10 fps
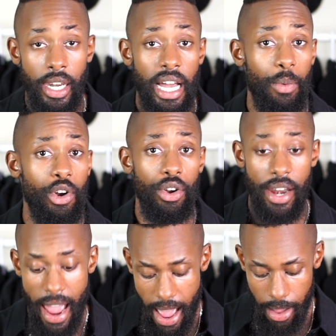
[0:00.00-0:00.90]
Now, we don't
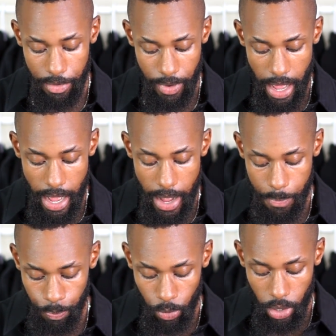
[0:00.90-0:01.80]

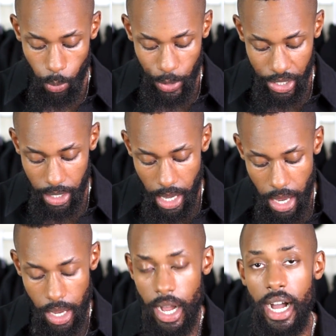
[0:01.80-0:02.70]
have
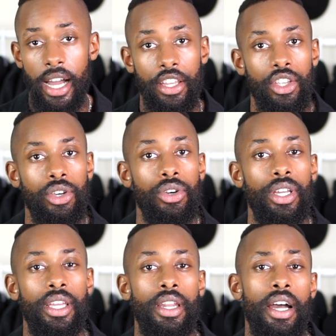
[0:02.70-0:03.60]
Weekday here
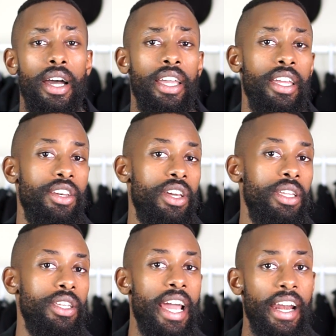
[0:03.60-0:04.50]

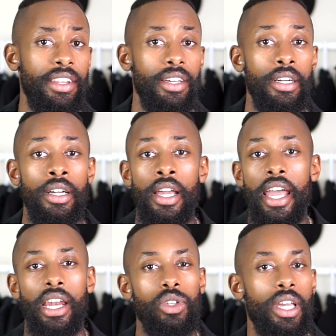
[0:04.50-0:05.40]
in Canada,
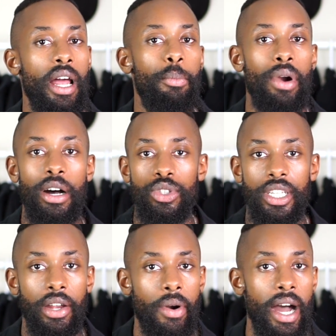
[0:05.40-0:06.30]
and I was kind of
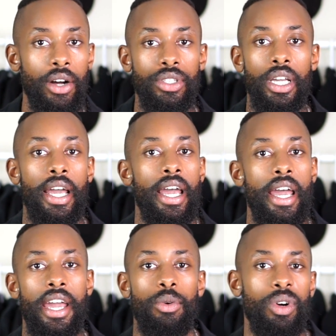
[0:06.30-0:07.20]
browsing around
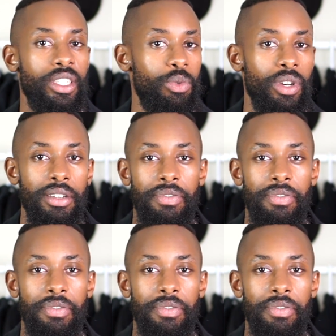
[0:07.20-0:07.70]
and wasn't really